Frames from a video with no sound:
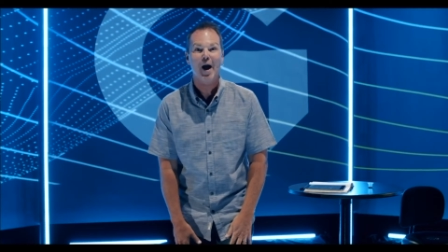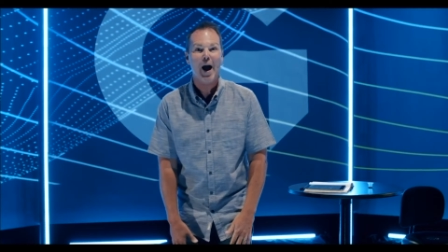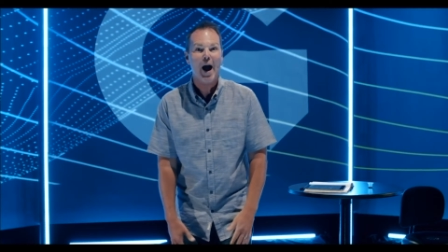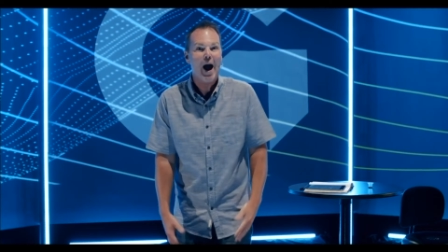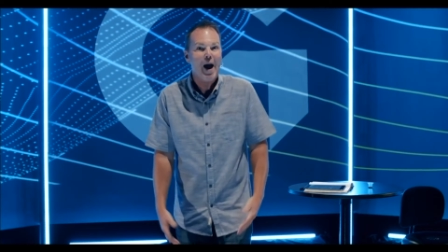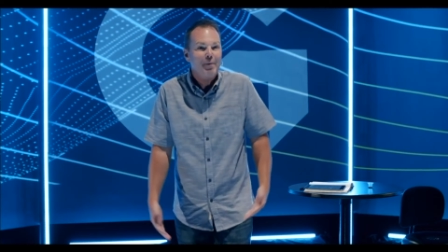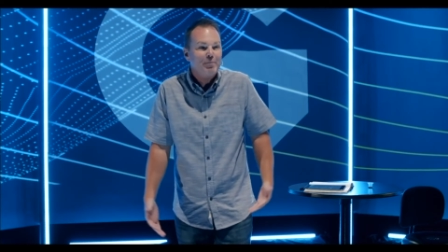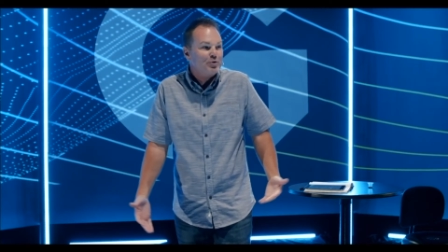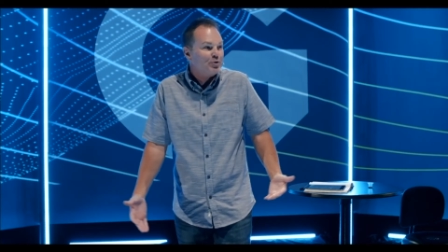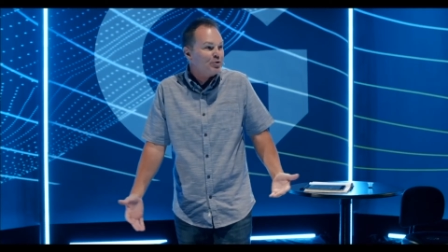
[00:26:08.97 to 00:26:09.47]
I
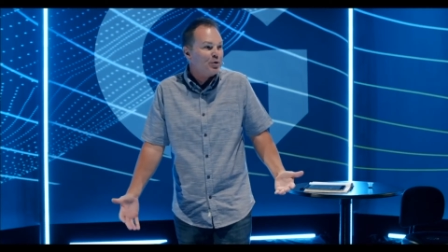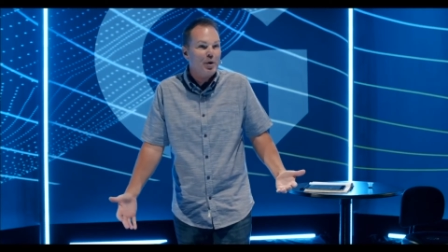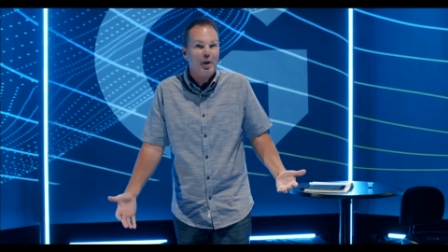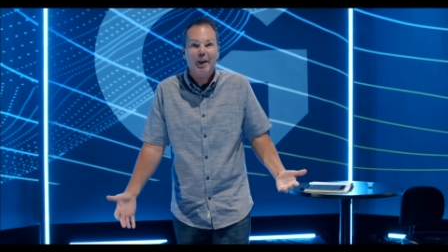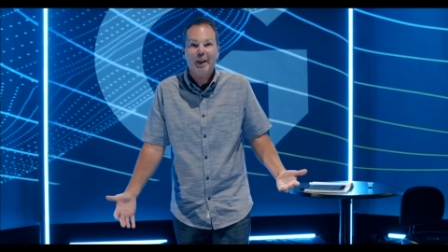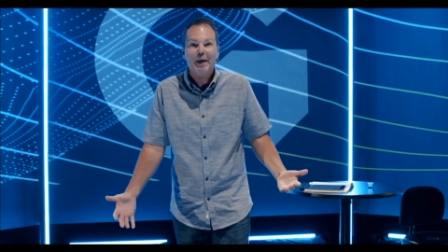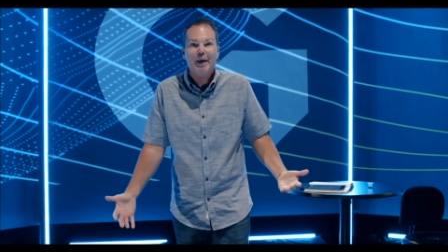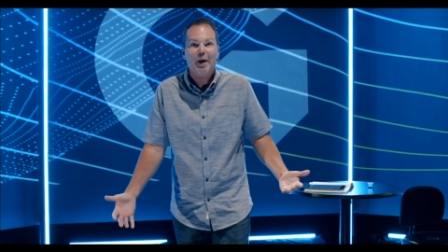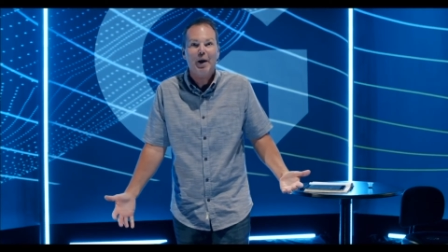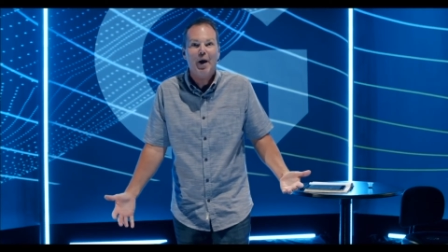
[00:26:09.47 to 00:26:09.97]
was
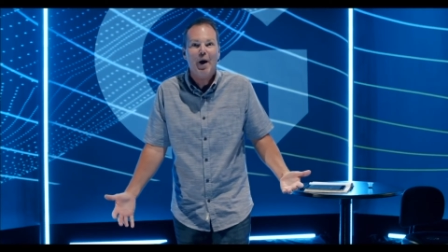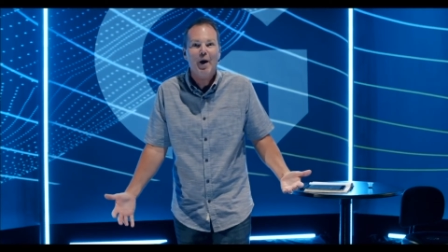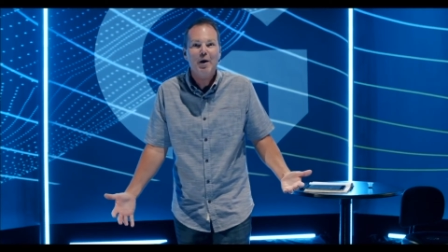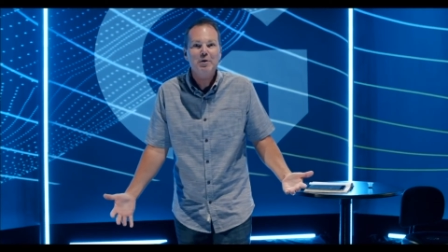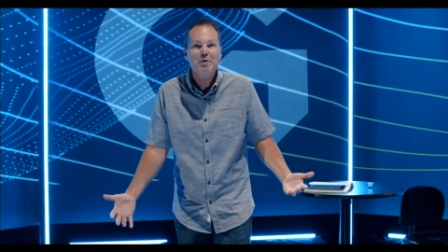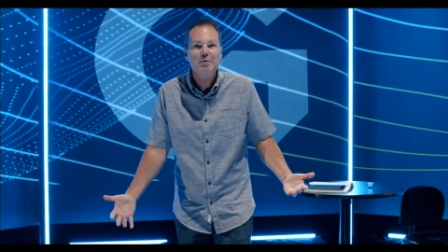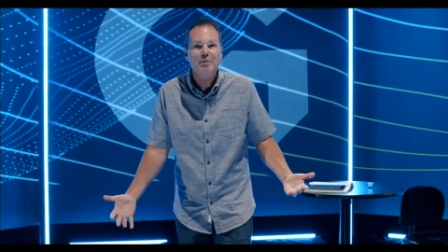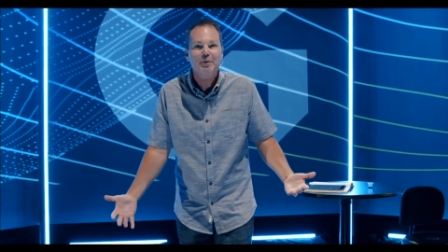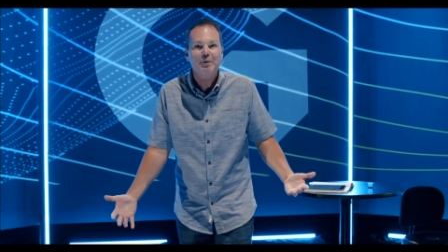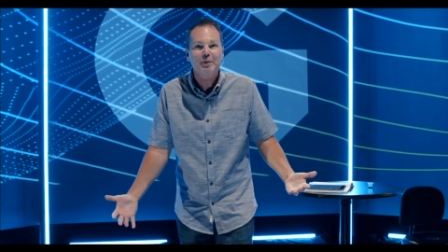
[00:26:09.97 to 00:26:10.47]
like,
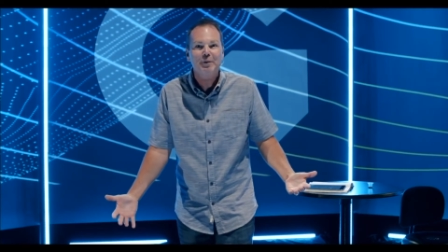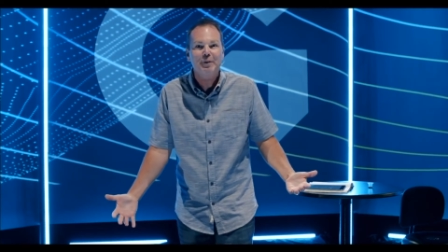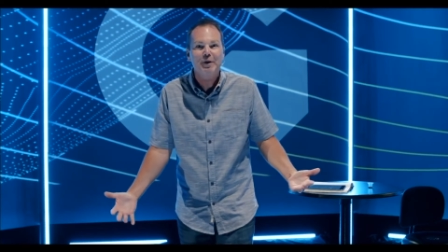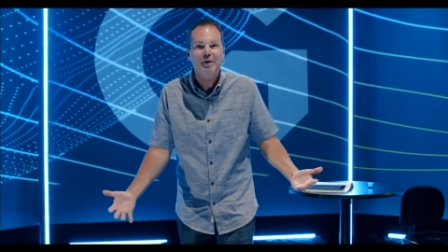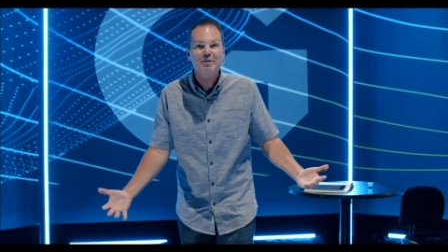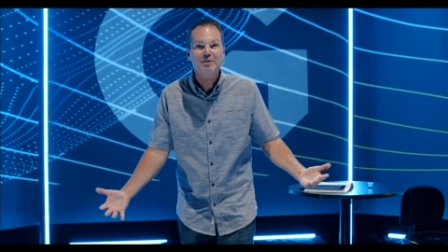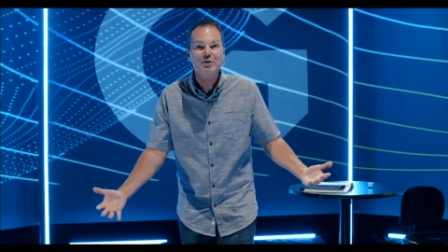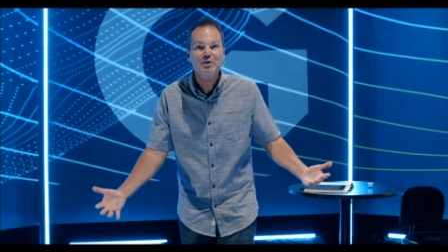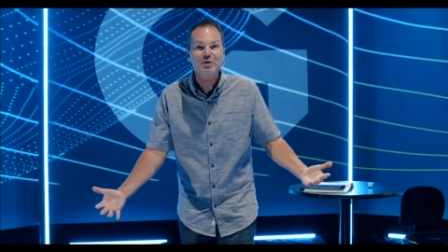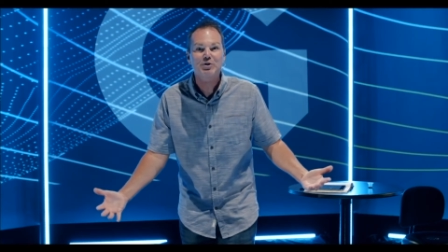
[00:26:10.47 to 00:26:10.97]

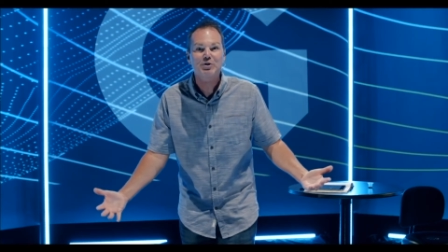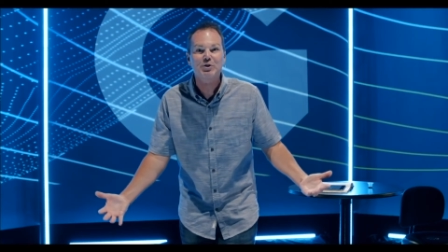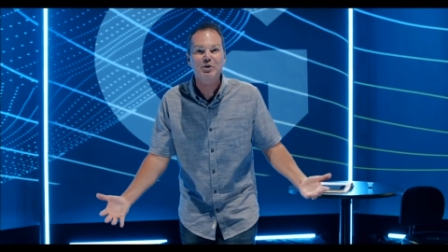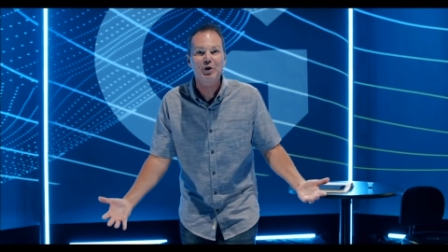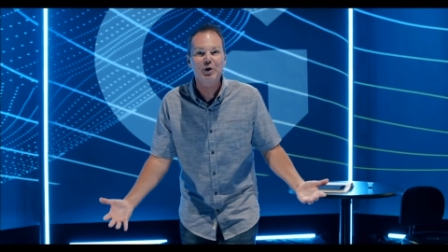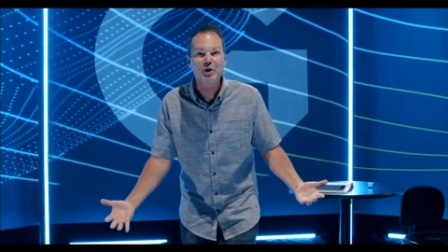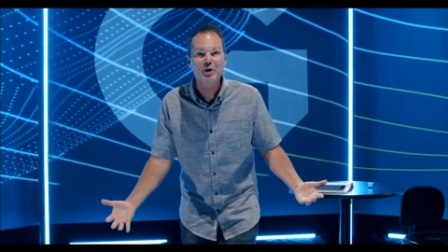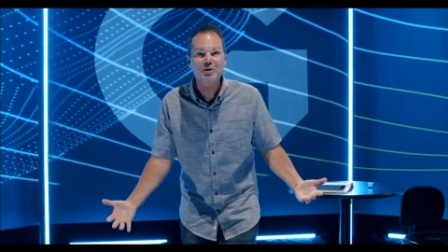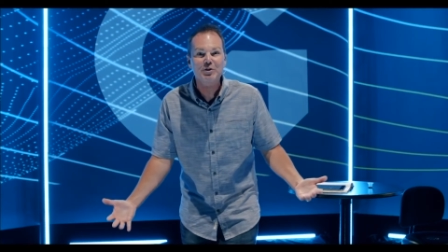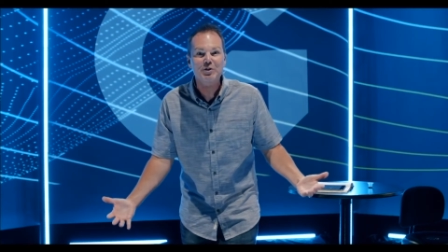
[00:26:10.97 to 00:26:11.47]
is this
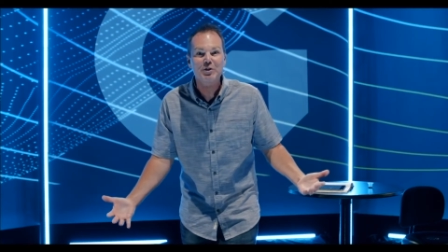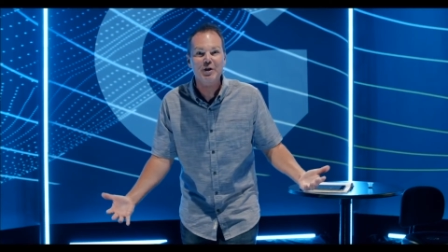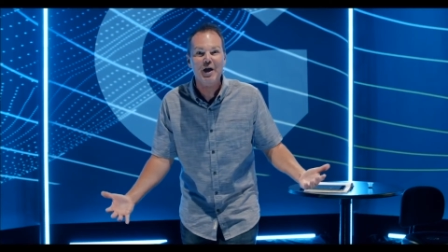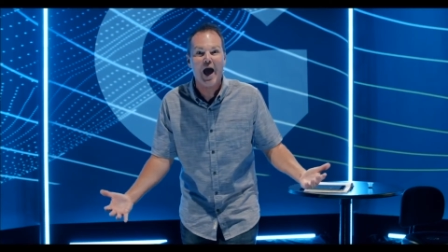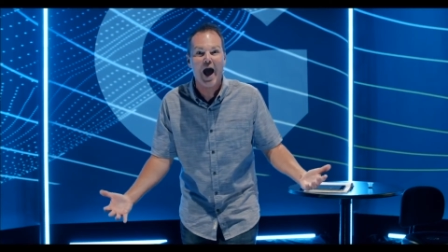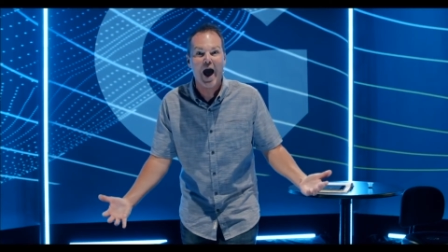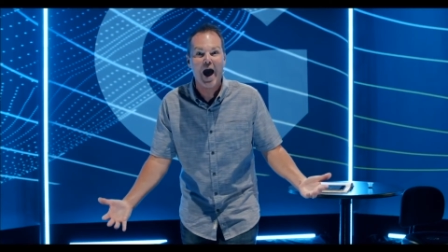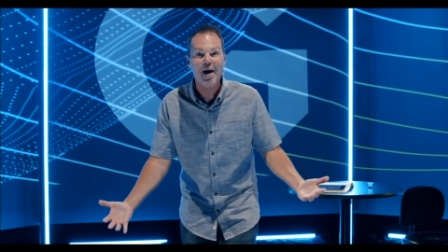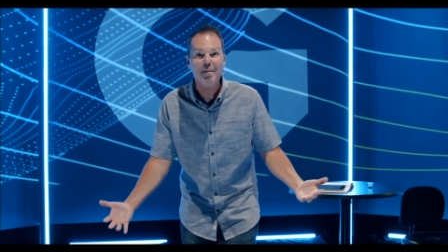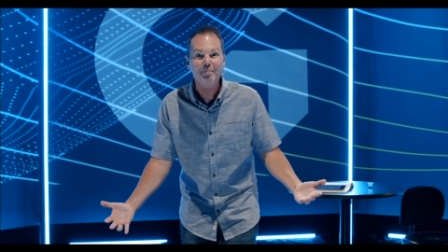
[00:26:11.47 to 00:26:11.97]
seriously
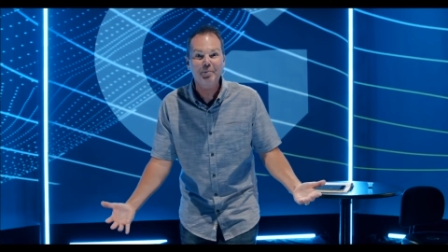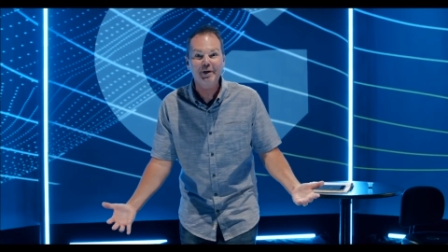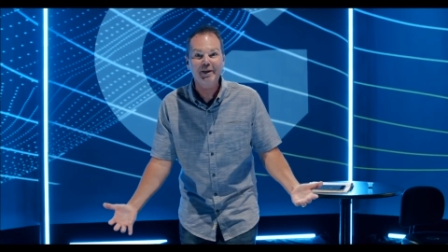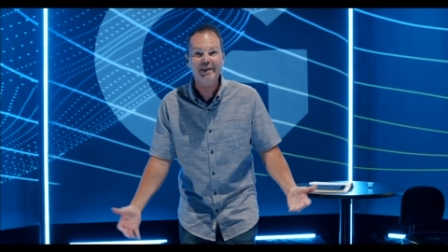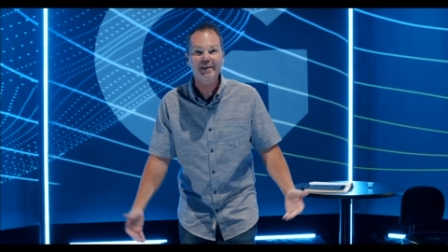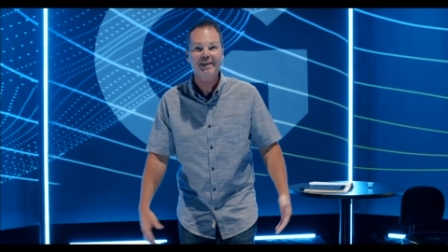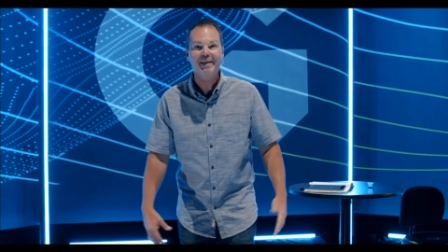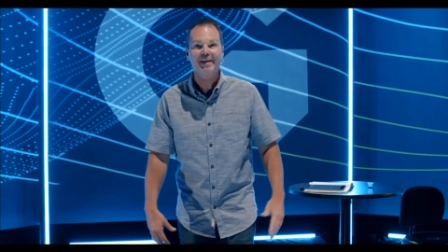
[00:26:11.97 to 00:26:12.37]
happening?